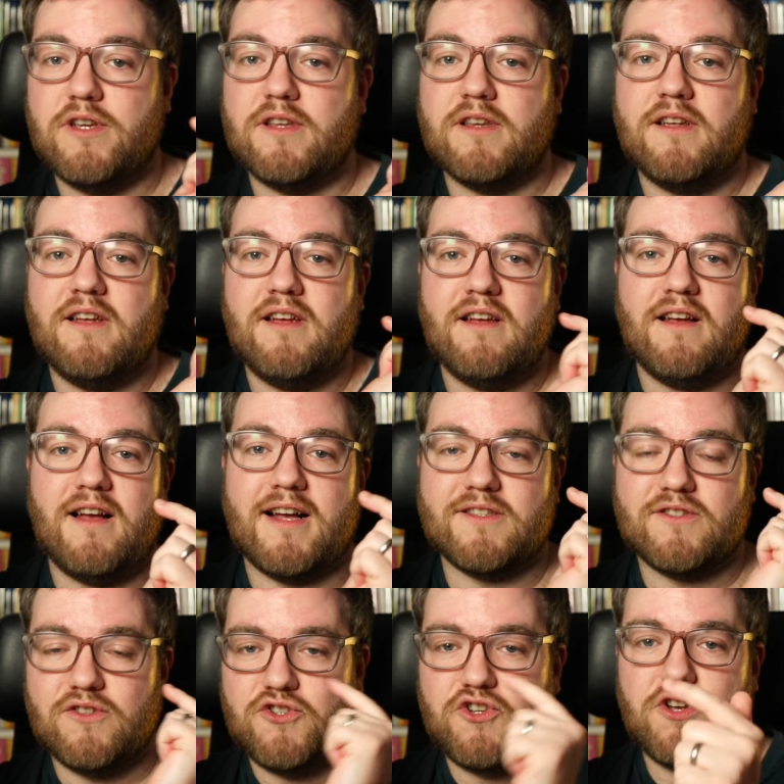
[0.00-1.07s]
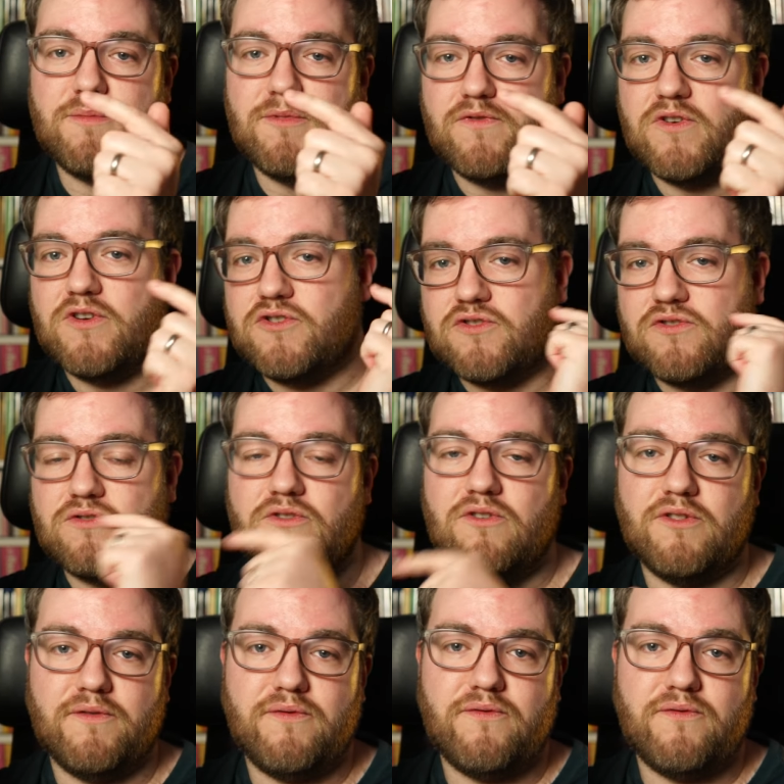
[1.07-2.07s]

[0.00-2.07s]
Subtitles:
it as the German version or the